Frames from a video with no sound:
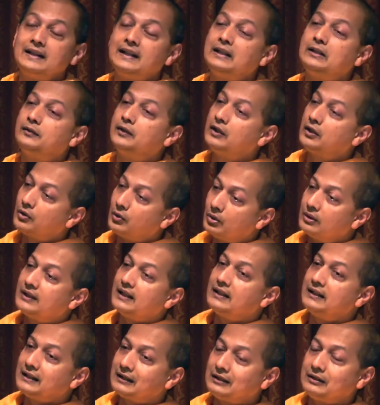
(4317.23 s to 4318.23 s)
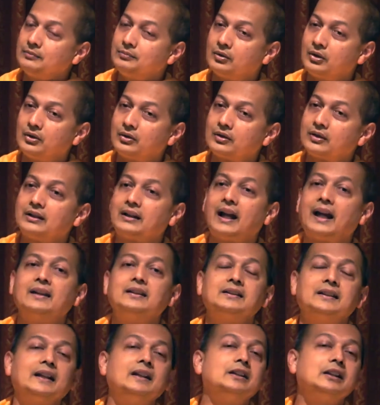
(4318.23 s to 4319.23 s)
It will roll a little more
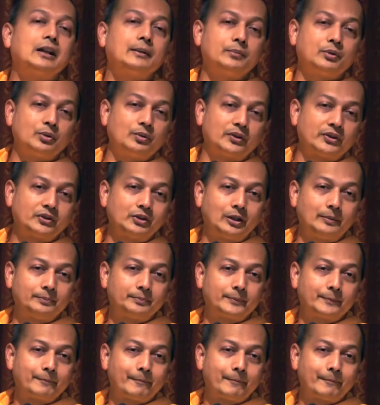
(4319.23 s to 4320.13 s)
and then come to a stop.